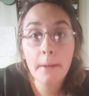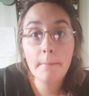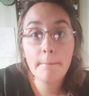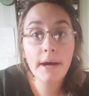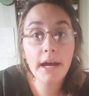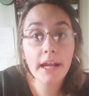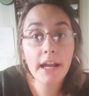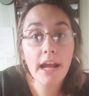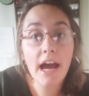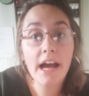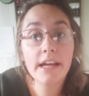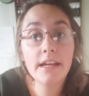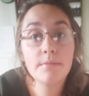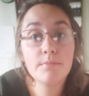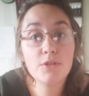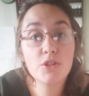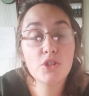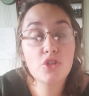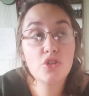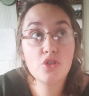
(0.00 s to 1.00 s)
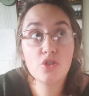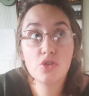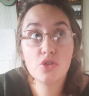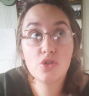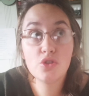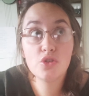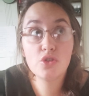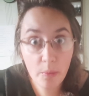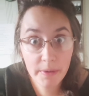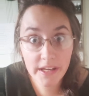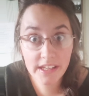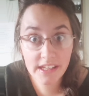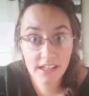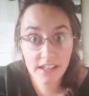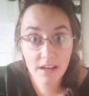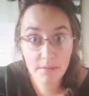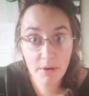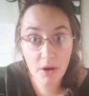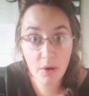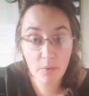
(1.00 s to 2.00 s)
But I am so
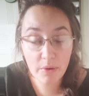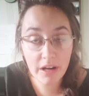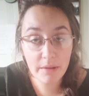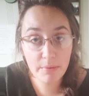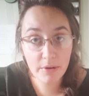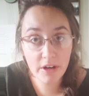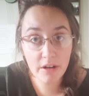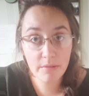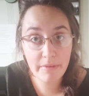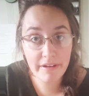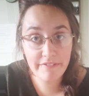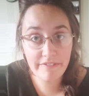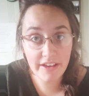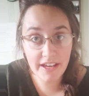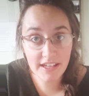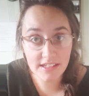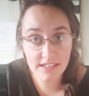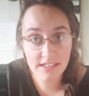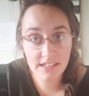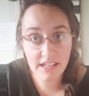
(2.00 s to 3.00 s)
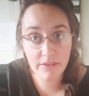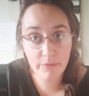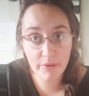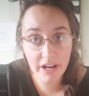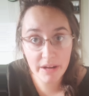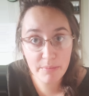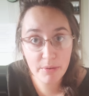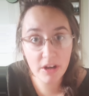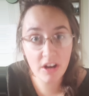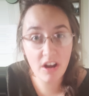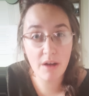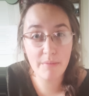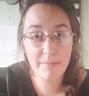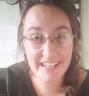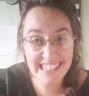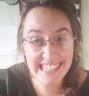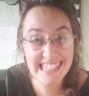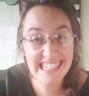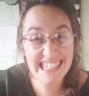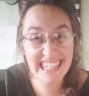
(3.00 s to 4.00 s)
picky about what I put on my face and what I put on my
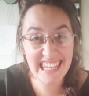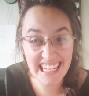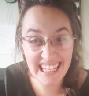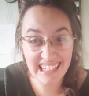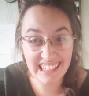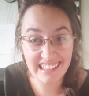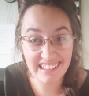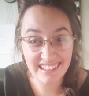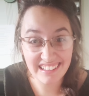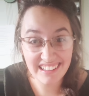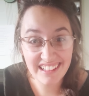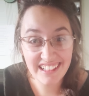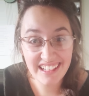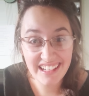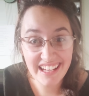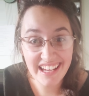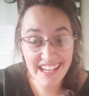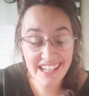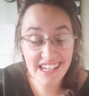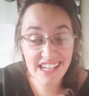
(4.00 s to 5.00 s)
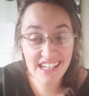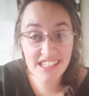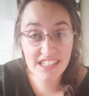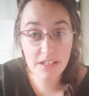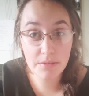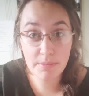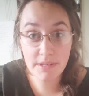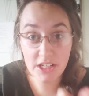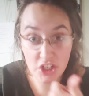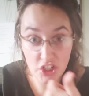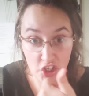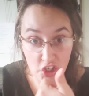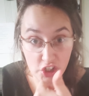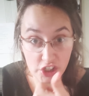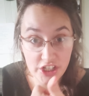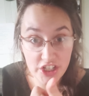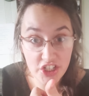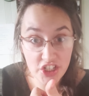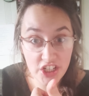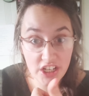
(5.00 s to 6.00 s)
skin. It needs to be
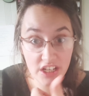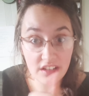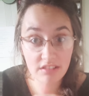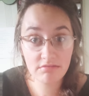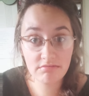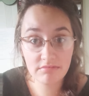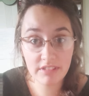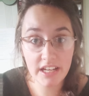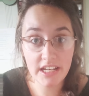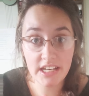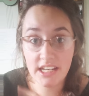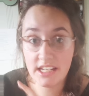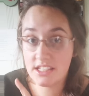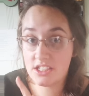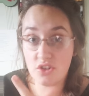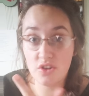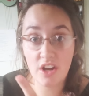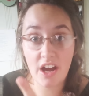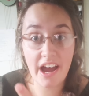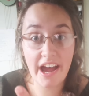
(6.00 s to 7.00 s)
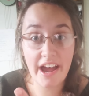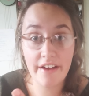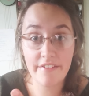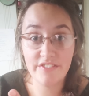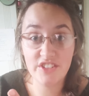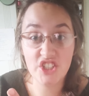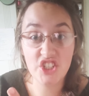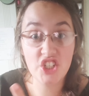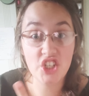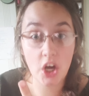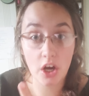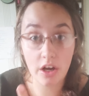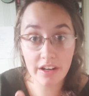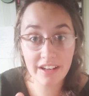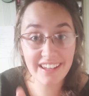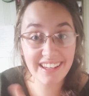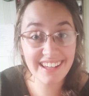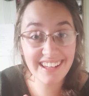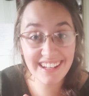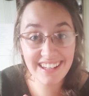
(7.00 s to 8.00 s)
nourishing. It needs to not have junk
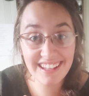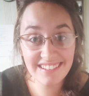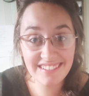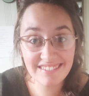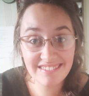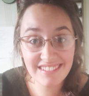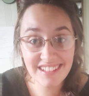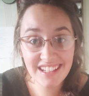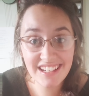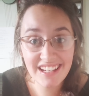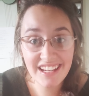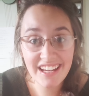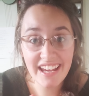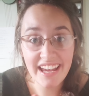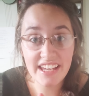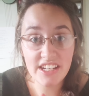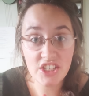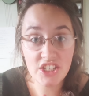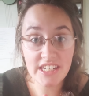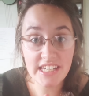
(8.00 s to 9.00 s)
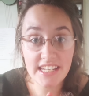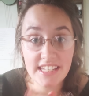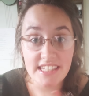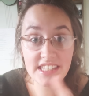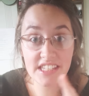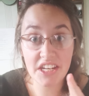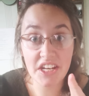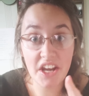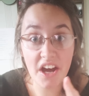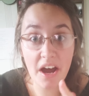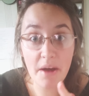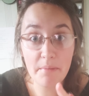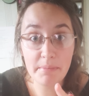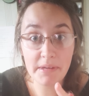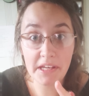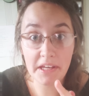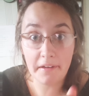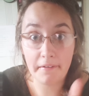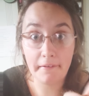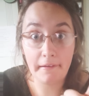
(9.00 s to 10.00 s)
in it. It needs to not
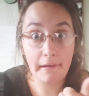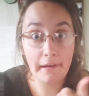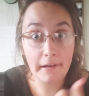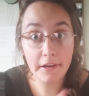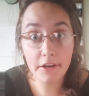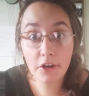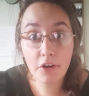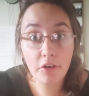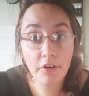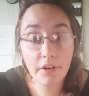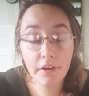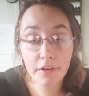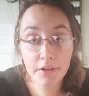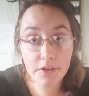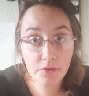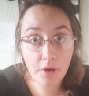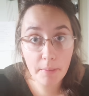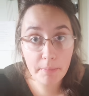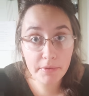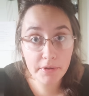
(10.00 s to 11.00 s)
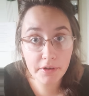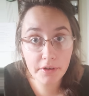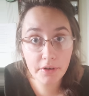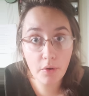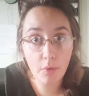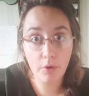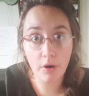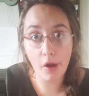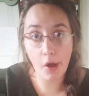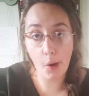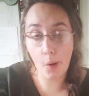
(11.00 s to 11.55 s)
be an endocrine disruptor or a